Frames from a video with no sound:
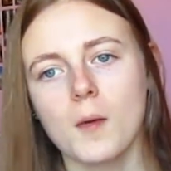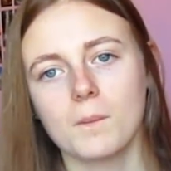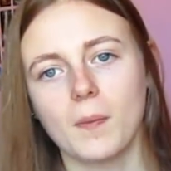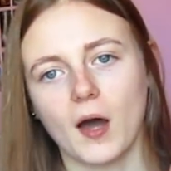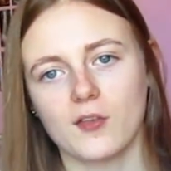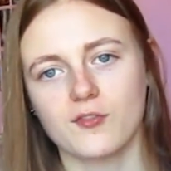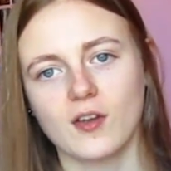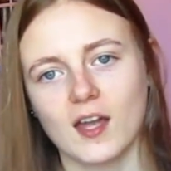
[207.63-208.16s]
But
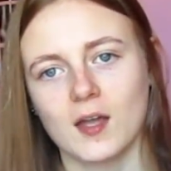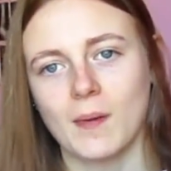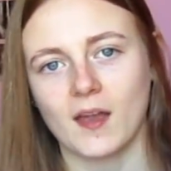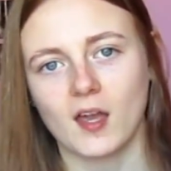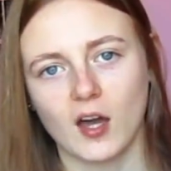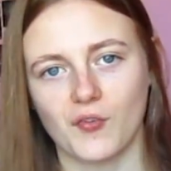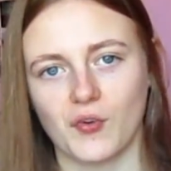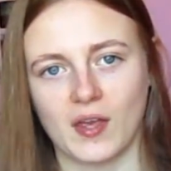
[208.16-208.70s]
I'd recommend
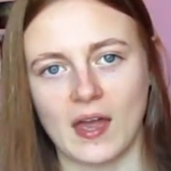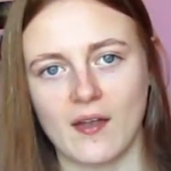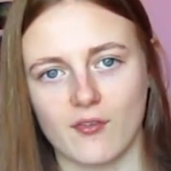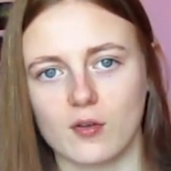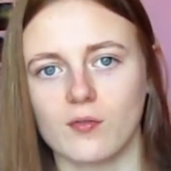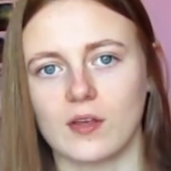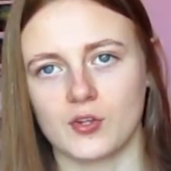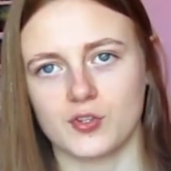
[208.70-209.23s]
covering
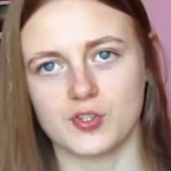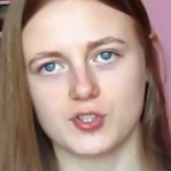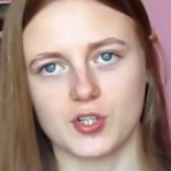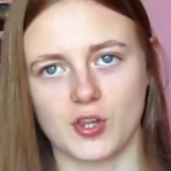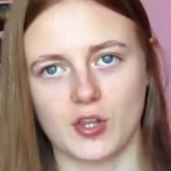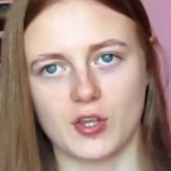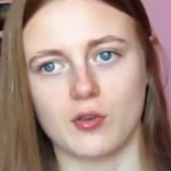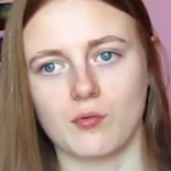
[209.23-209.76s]
everything just so
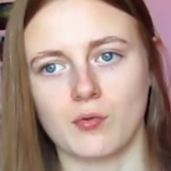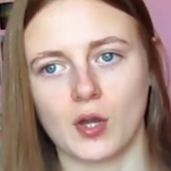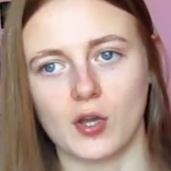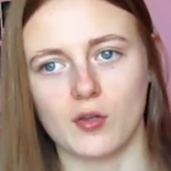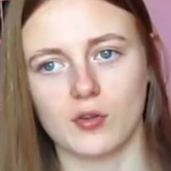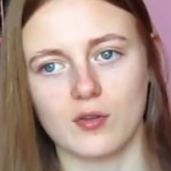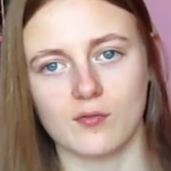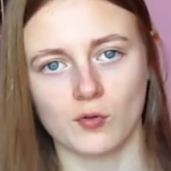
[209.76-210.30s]
that you know
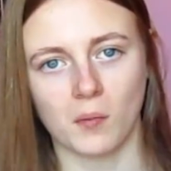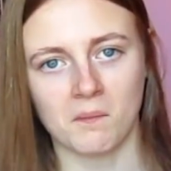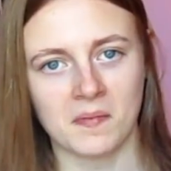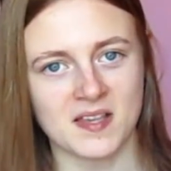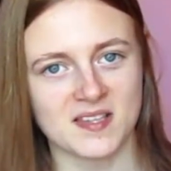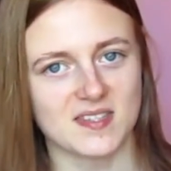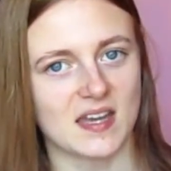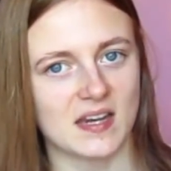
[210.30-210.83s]
you've not
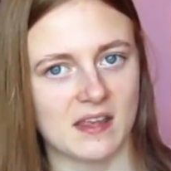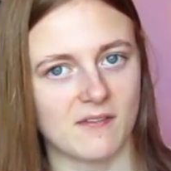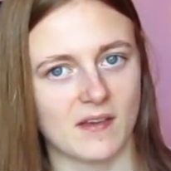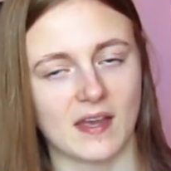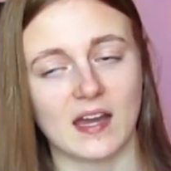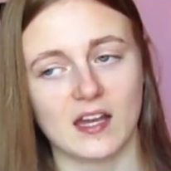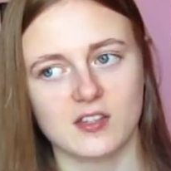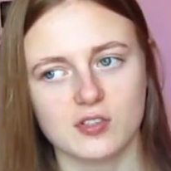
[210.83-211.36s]
missed
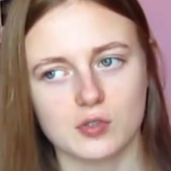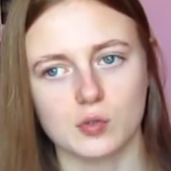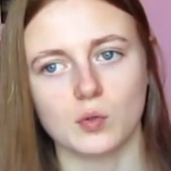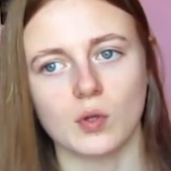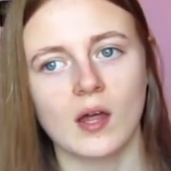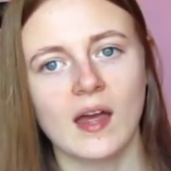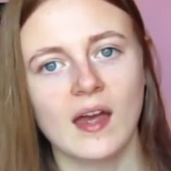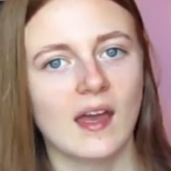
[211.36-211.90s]
anything at all,
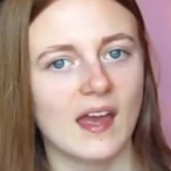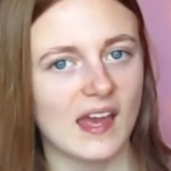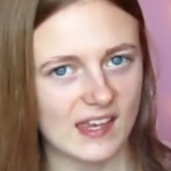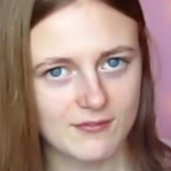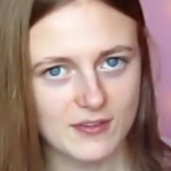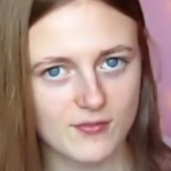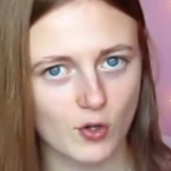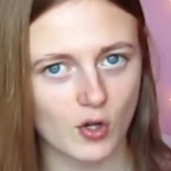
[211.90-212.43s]

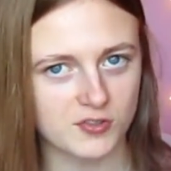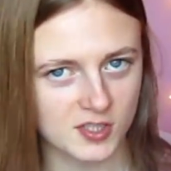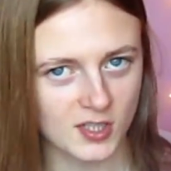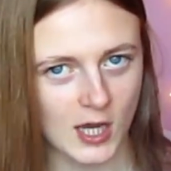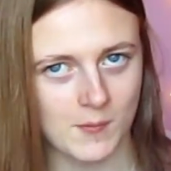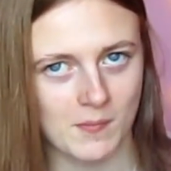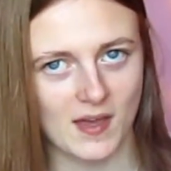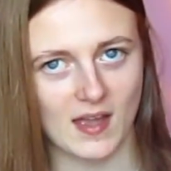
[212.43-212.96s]
if you've got
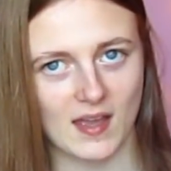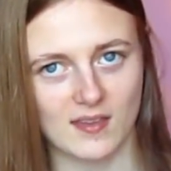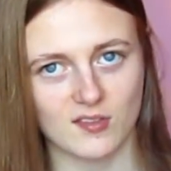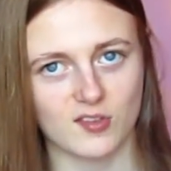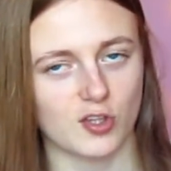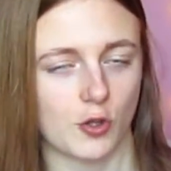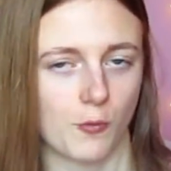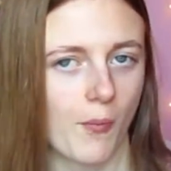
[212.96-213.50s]
time, that is.
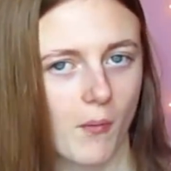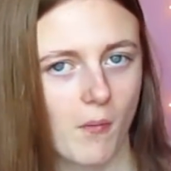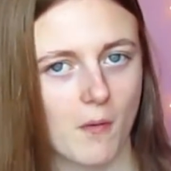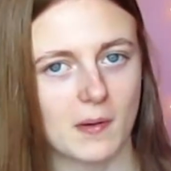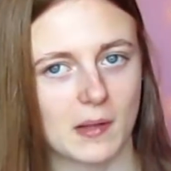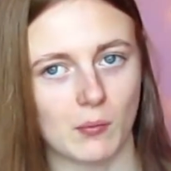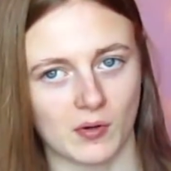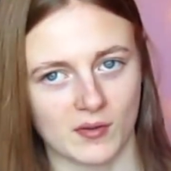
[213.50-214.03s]
So you
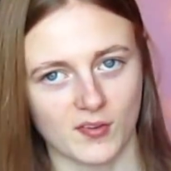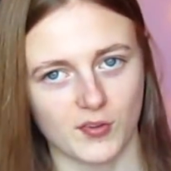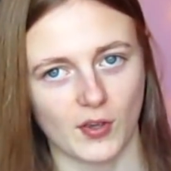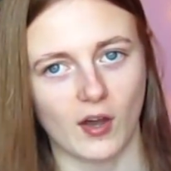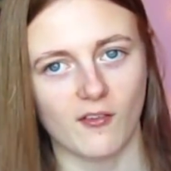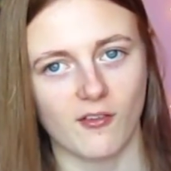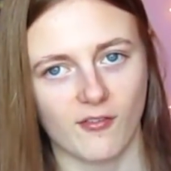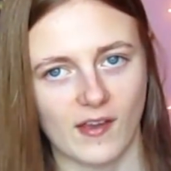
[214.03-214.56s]
probably want to
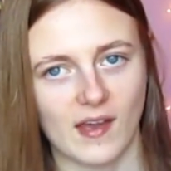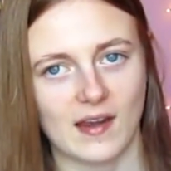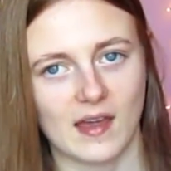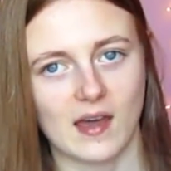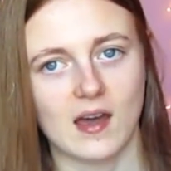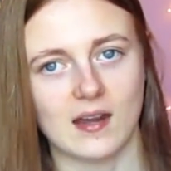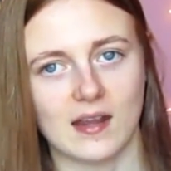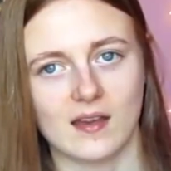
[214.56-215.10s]
start fairly
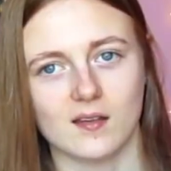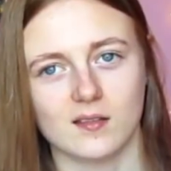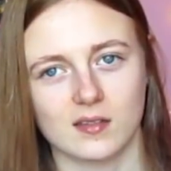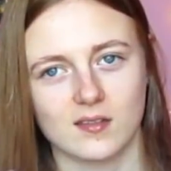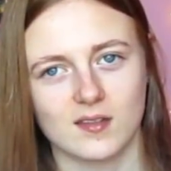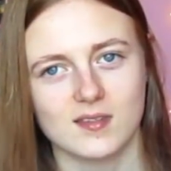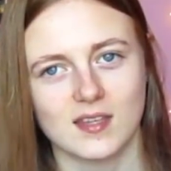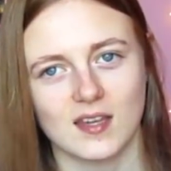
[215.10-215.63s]
early, because it
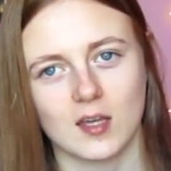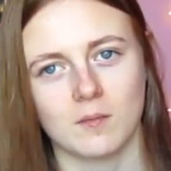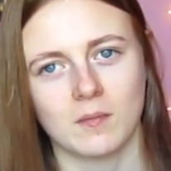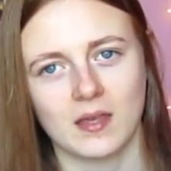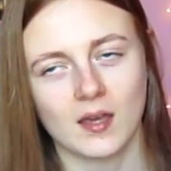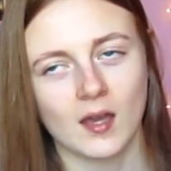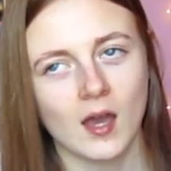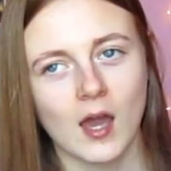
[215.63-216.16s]
did take
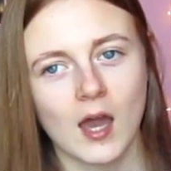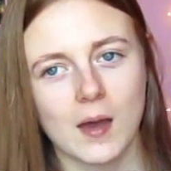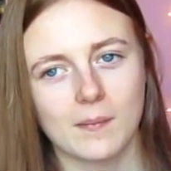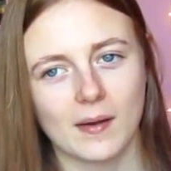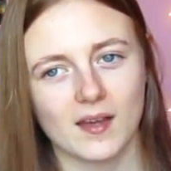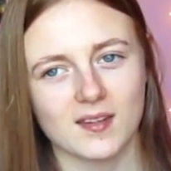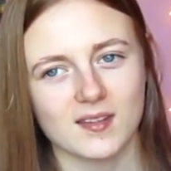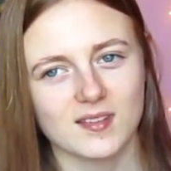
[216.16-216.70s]
me
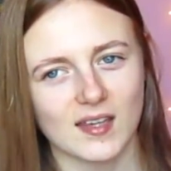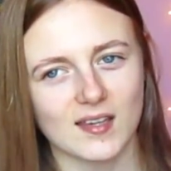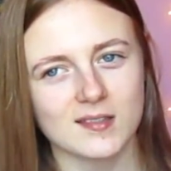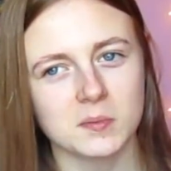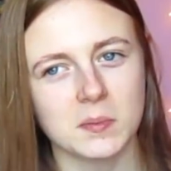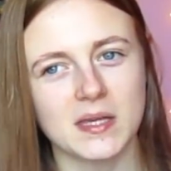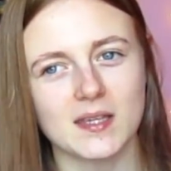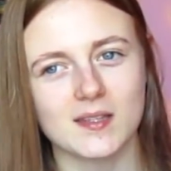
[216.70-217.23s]
about
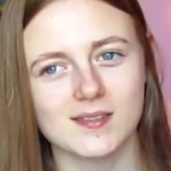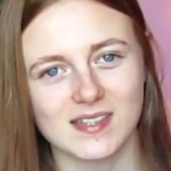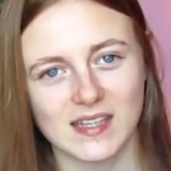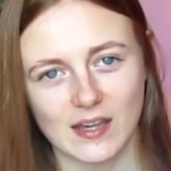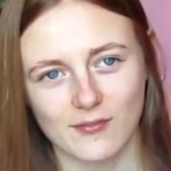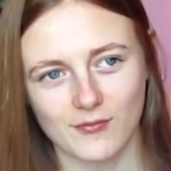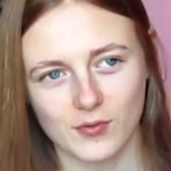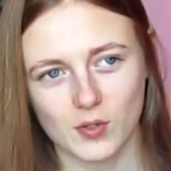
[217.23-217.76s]
6 weeks to
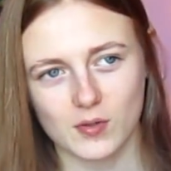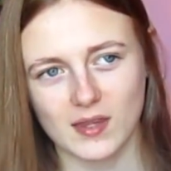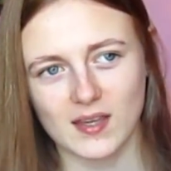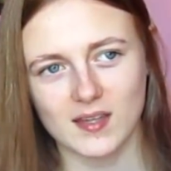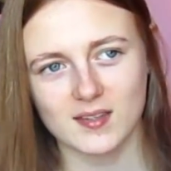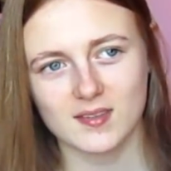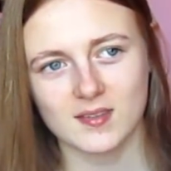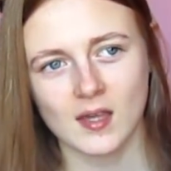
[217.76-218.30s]
get through
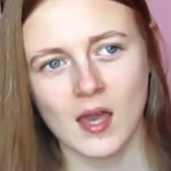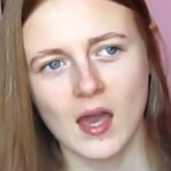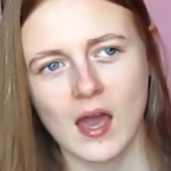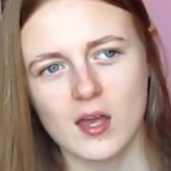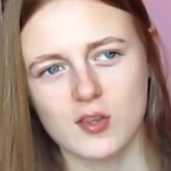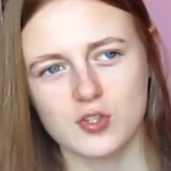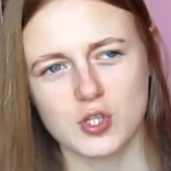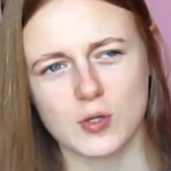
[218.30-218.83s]
this,
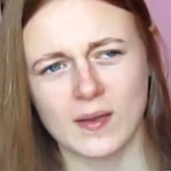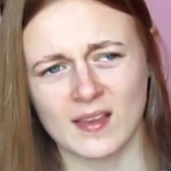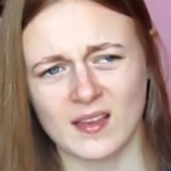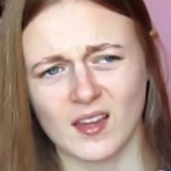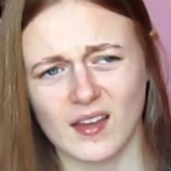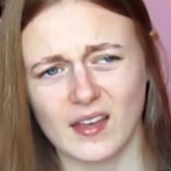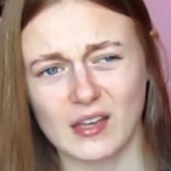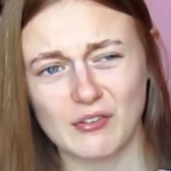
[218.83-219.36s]
doing
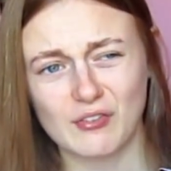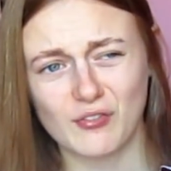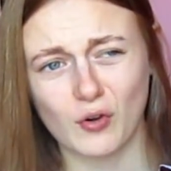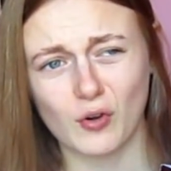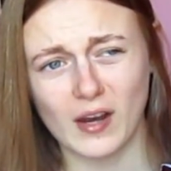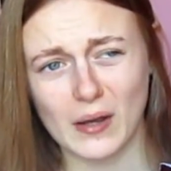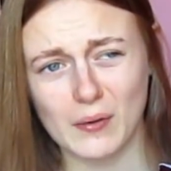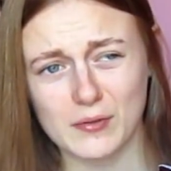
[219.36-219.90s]
like
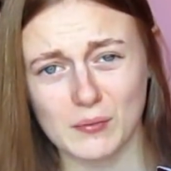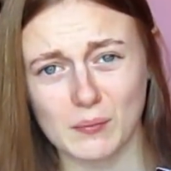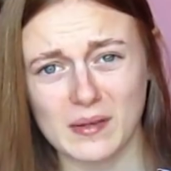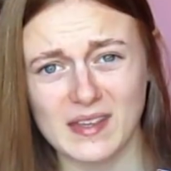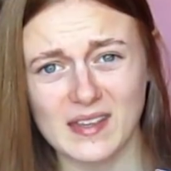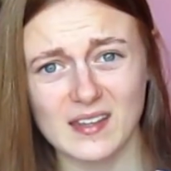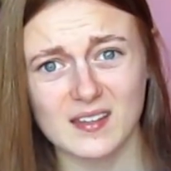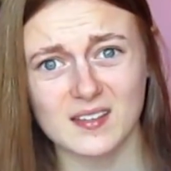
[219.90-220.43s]
4 hours a week.